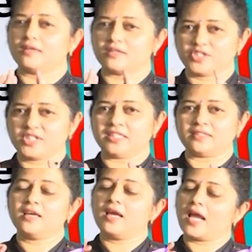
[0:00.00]

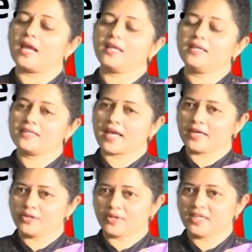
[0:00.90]
sheet. In
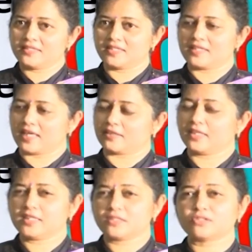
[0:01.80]
that, you can see that
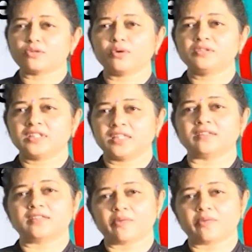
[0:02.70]
it is so thin,